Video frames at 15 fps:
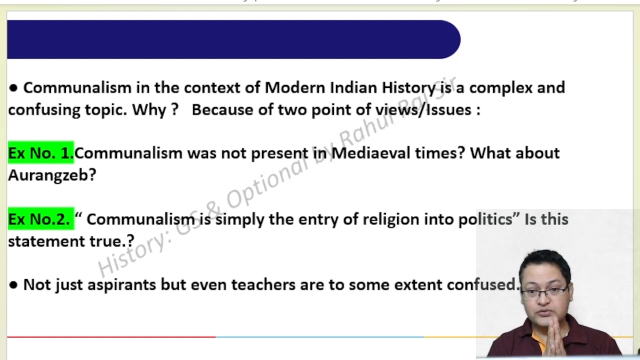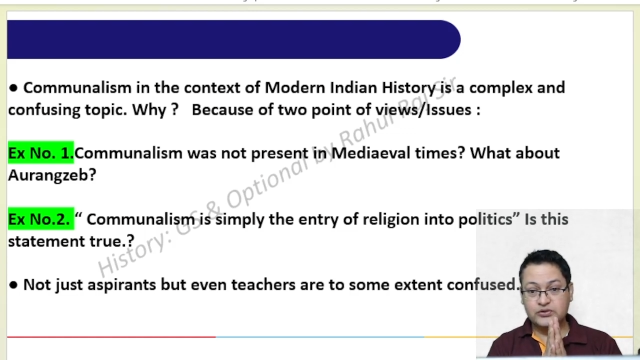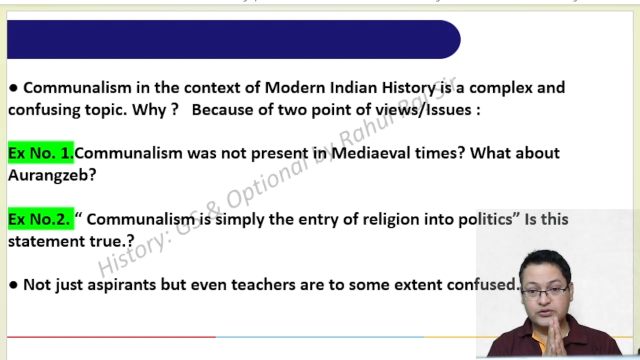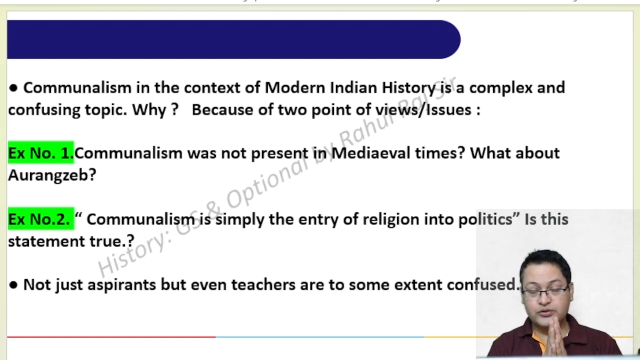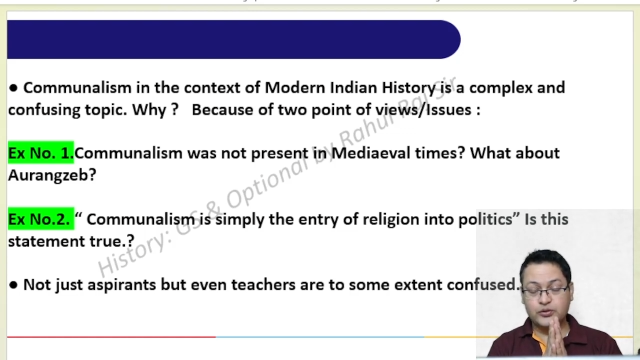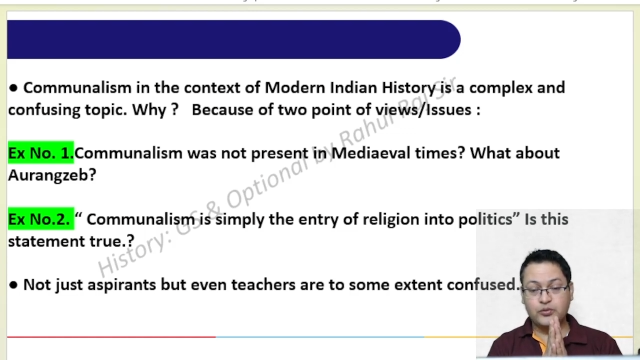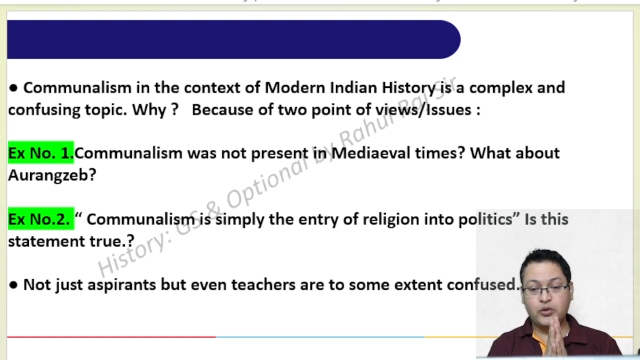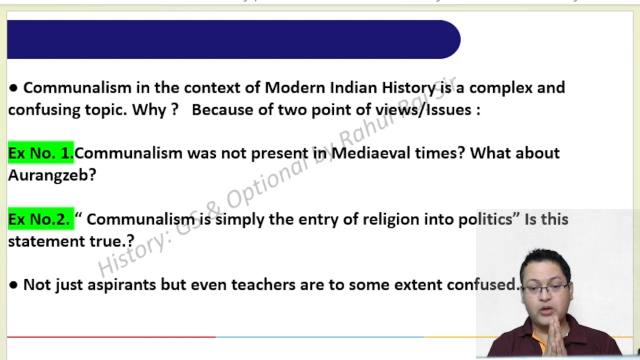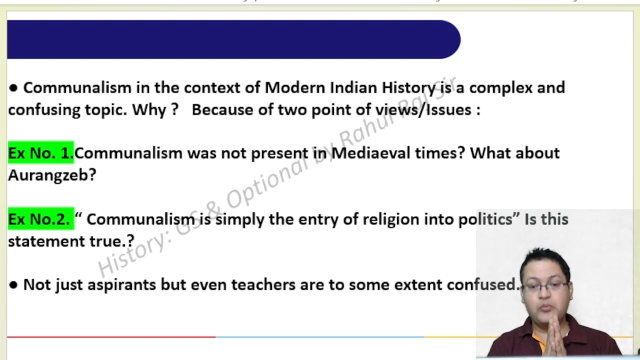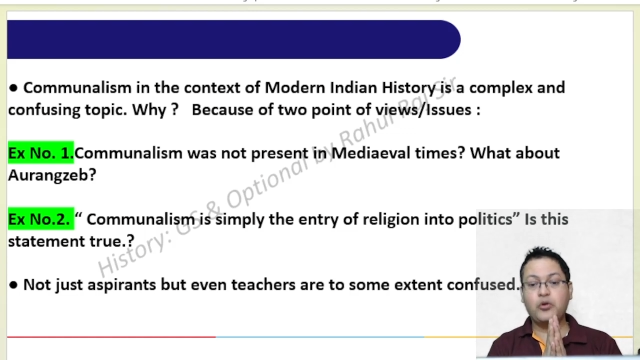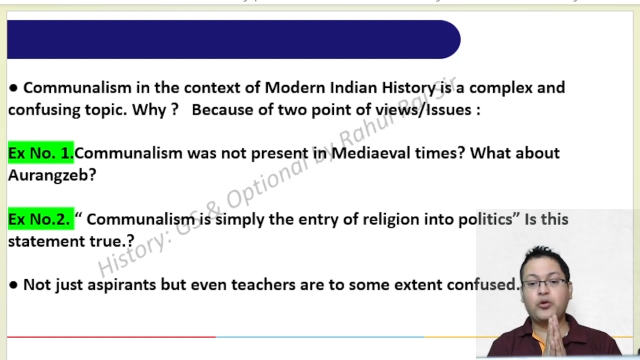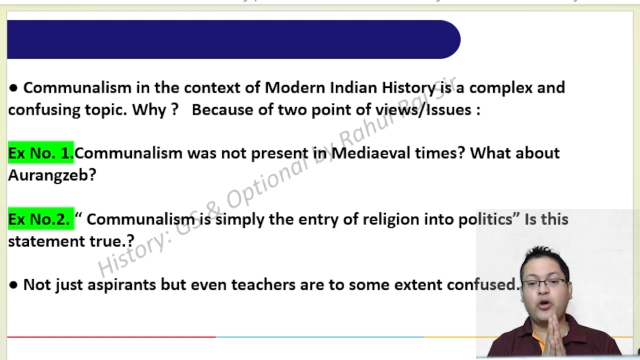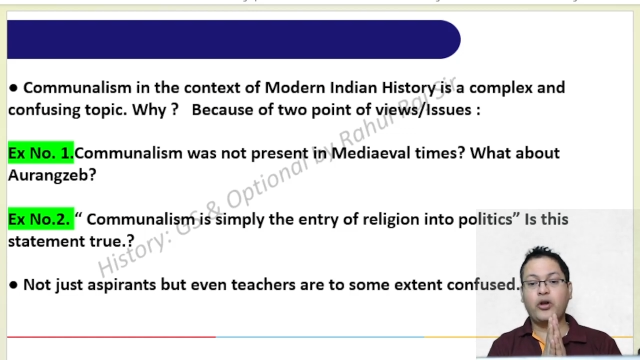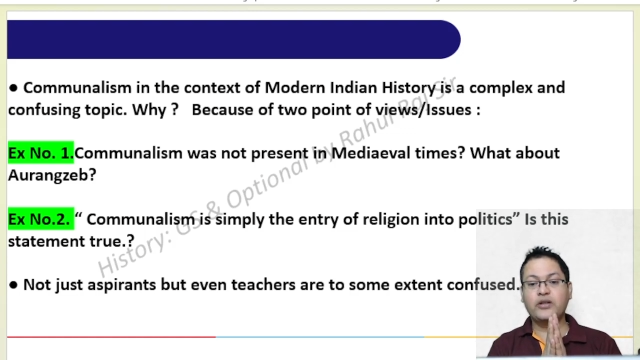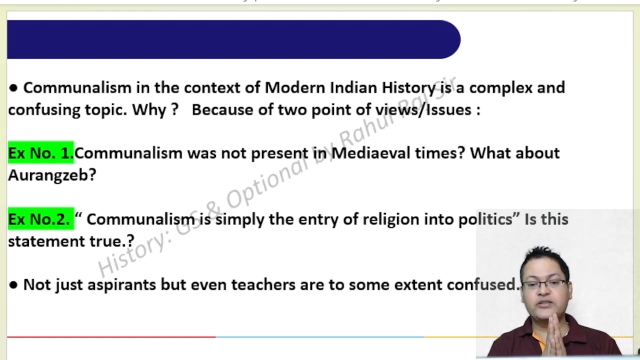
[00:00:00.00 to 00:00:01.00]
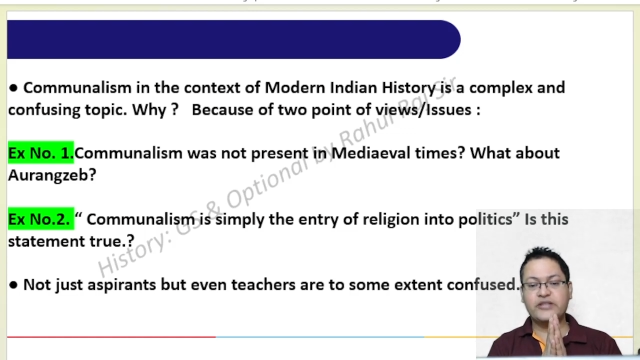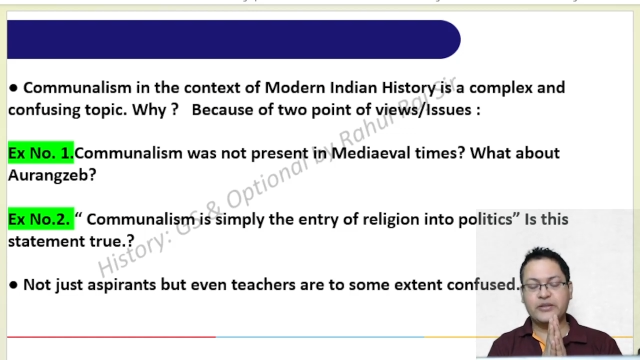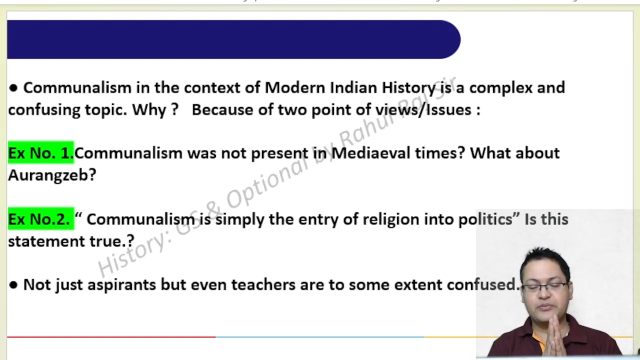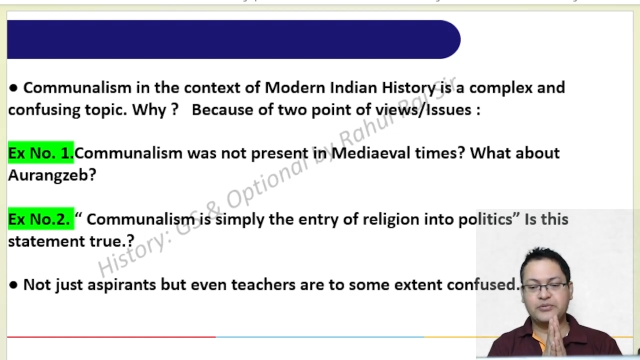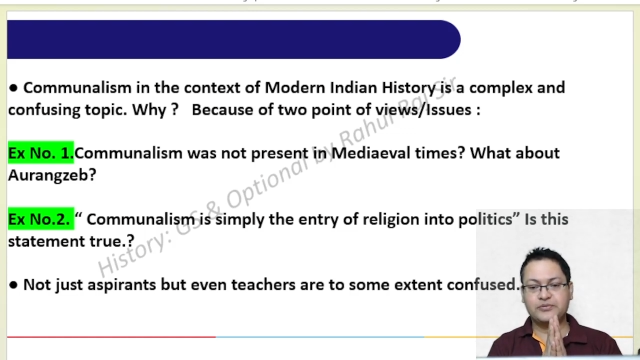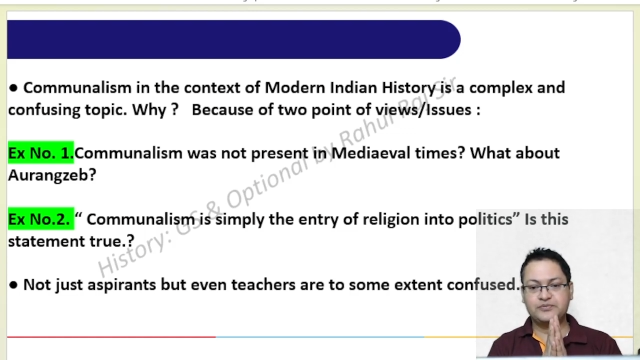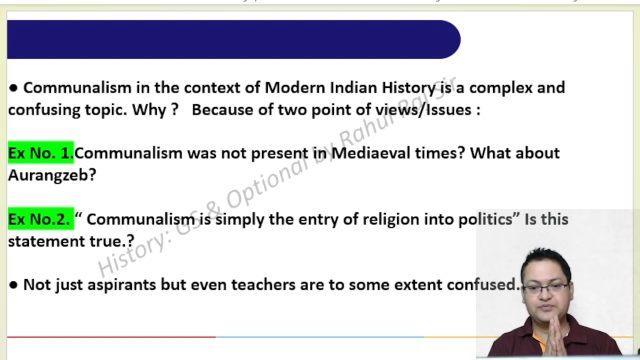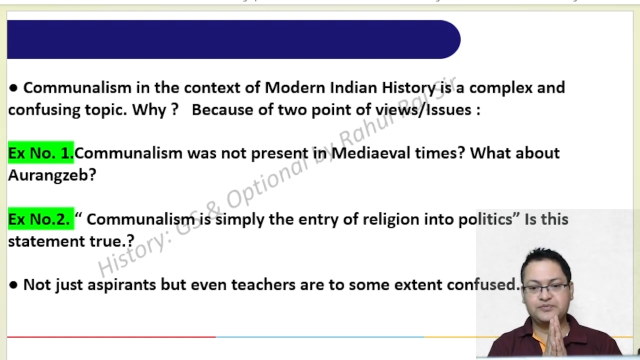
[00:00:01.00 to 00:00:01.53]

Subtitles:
So, what about Aurangzeb?